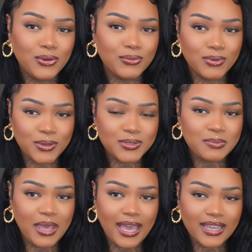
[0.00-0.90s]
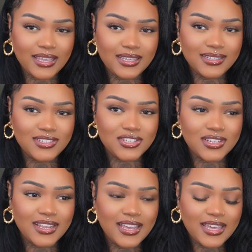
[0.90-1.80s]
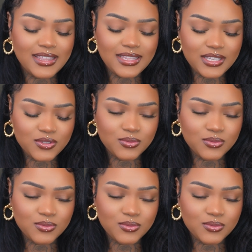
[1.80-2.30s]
rose package. These